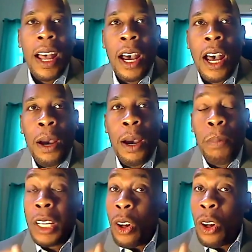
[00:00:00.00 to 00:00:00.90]
but it
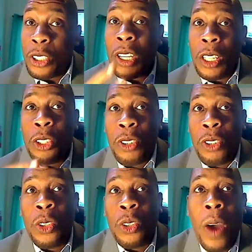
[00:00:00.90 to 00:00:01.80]
also
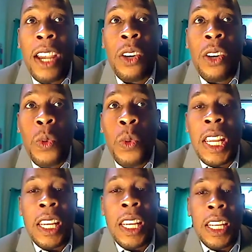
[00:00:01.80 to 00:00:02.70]
illustrates why
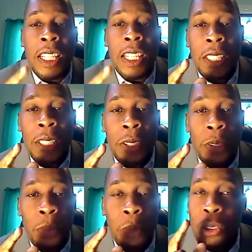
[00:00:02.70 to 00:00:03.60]
we
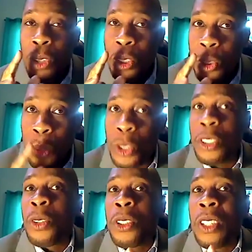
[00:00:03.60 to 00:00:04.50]
must reduce
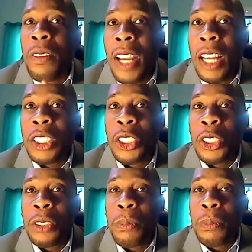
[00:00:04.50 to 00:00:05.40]
the use of cash,
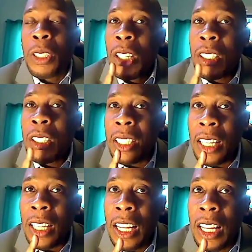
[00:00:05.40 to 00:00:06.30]
but not
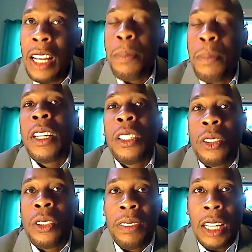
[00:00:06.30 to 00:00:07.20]
eliminate the use of
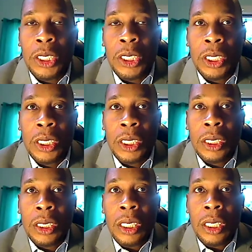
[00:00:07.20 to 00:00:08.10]
cash.
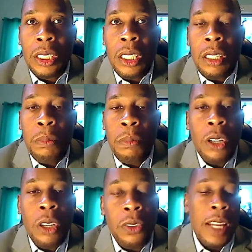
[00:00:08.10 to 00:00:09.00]
Because
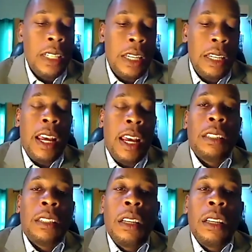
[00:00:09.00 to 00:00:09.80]
the reality is that